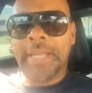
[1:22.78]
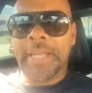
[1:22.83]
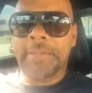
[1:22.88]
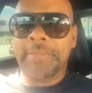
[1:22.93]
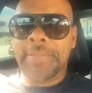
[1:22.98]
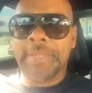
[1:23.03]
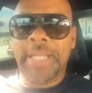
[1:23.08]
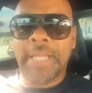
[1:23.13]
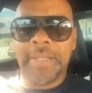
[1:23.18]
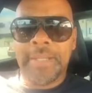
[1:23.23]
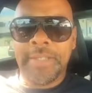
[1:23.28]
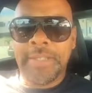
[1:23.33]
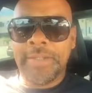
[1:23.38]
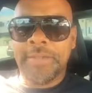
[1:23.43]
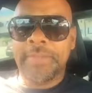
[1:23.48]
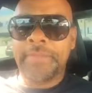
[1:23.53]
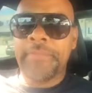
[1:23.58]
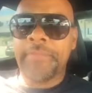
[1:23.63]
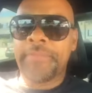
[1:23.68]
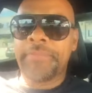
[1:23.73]
i'm telling
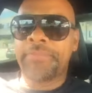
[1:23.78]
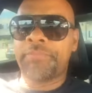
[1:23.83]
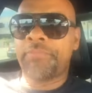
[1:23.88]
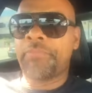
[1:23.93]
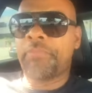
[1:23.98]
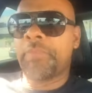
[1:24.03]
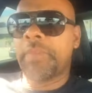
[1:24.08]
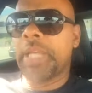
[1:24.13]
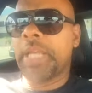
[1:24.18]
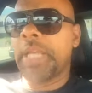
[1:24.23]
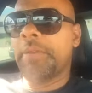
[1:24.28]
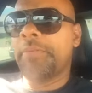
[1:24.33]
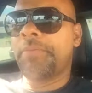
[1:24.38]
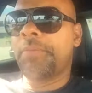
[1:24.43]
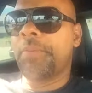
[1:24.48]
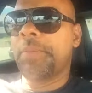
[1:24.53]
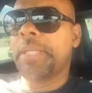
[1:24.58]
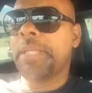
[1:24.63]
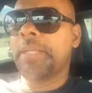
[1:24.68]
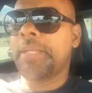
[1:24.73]
you if
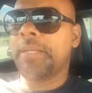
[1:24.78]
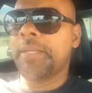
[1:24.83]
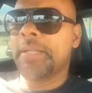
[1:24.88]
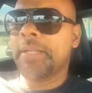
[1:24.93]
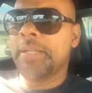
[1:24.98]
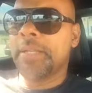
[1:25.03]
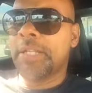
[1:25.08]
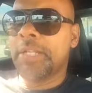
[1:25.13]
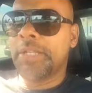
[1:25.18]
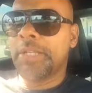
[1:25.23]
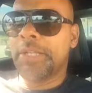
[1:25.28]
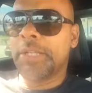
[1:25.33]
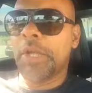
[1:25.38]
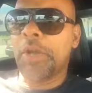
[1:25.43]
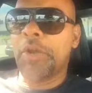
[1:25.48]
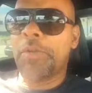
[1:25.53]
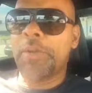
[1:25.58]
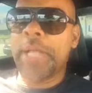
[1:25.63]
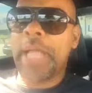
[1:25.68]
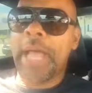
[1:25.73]
we
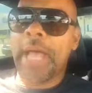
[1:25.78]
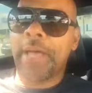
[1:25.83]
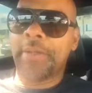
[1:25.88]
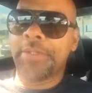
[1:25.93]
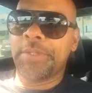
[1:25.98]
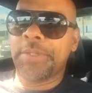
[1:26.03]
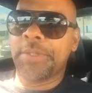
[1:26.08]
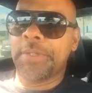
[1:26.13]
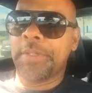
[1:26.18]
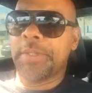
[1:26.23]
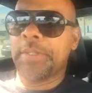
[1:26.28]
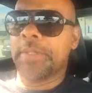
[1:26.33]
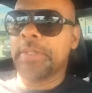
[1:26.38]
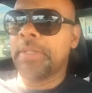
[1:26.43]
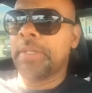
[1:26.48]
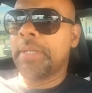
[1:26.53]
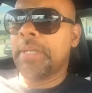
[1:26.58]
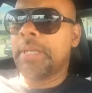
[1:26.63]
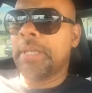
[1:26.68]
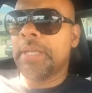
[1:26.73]
learn how to
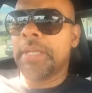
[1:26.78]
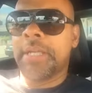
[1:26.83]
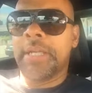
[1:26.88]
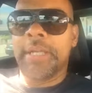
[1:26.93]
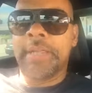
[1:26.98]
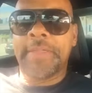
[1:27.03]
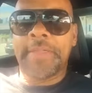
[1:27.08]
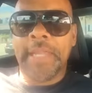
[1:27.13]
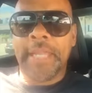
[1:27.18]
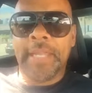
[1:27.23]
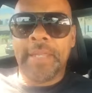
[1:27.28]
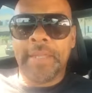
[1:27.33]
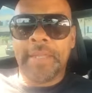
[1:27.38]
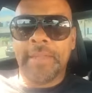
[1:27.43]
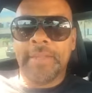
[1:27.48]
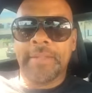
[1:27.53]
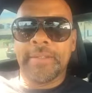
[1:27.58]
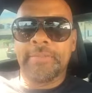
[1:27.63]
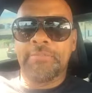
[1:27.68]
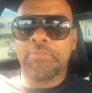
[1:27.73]
think
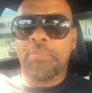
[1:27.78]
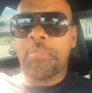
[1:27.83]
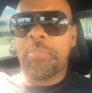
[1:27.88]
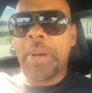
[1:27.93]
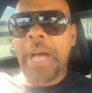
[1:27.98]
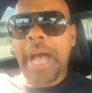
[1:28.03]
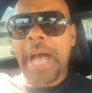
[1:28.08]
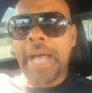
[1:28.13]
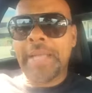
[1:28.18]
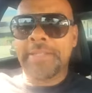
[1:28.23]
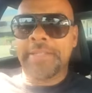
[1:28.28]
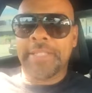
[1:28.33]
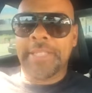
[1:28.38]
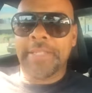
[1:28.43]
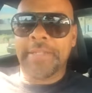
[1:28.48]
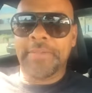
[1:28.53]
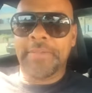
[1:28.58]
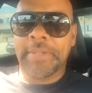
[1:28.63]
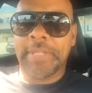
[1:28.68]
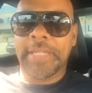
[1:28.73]

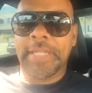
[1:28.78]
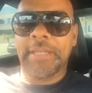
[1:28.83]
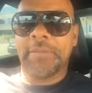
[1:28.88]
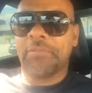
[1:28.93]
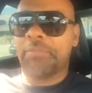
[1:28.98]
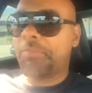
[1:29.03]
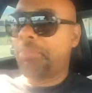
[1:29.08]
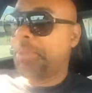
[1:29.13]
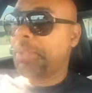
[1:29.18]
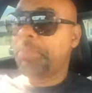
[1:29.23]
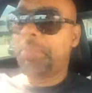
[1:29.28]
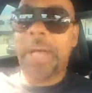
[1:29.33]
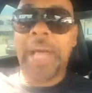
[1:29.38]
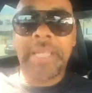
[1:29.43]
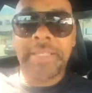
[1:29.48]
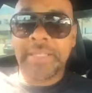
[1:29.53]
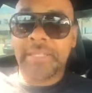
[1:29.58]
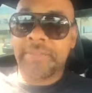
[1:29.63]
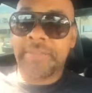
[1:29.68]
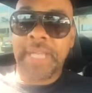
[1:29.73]
positive put
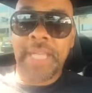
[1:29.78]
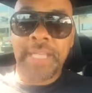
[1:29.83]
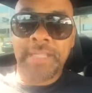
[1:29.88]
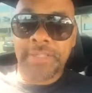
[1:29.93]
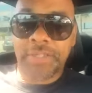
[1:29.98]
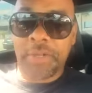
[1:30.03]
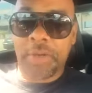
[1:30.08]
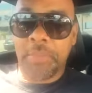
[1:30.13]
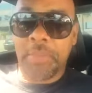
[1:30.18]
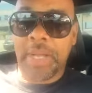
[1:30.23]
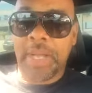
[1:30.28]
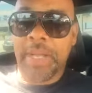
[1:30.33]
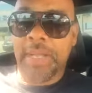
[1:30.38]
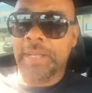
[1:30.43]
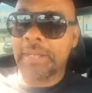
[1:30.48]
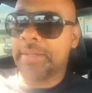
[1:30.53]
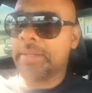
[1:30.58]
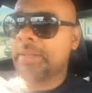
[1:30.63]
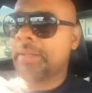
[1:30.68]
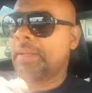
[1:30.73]
positive things in our
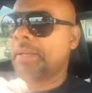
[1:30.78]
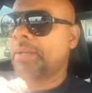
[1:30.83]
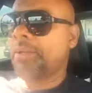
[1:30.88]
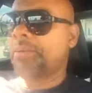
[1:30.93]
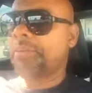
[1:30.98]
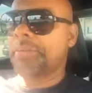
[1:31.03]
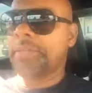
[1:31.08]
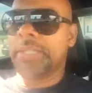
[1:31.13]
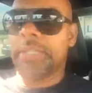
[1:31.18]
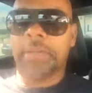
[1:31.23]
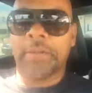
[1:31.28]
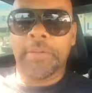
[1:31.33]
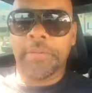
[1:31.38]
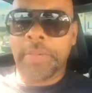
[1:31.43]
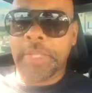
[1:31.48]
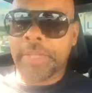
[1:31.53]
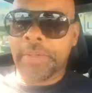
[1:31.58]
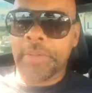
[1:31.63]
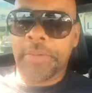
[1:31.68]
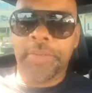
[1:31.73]
mind you know,
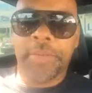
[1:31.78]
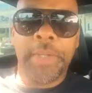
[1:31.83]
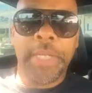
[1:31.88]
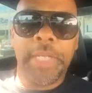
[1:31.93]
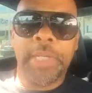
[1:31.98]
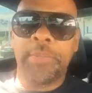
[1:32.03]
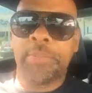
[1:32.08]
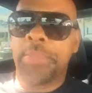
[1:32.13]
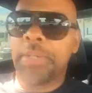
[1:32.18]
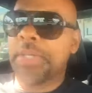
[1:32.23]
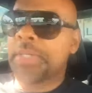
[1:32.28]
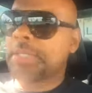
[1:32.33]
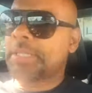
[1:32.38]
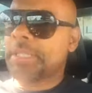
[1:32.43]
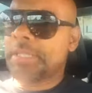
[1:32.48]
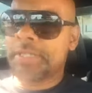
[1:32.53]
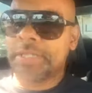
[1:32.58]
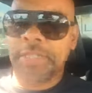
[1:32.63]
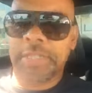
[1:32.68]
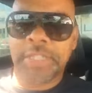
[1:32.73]
whether reading books,
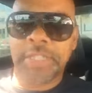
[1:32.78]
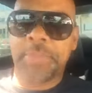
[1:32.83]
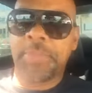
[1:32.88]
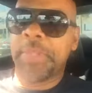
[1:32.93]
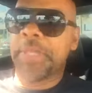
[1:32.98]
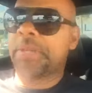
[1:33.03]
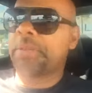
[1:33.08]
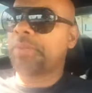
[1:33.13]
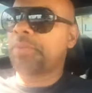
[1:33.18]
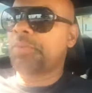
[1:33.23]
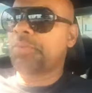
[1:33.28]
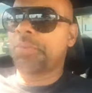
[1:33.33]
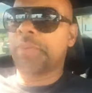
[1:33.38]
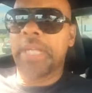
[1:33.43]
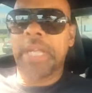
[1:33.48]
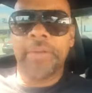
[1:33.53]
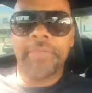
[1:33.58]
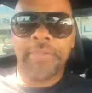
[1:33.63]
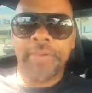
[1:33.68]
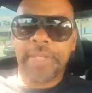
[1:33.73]
listening to speakers,
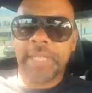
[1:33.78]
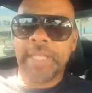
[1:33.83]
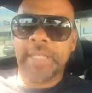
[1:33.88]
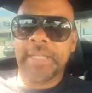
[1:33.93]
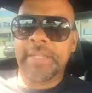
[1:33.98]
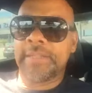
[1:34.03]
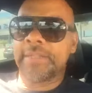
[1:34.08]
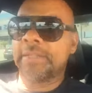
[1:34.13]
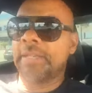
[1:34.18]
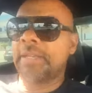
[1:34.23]
whatever it is,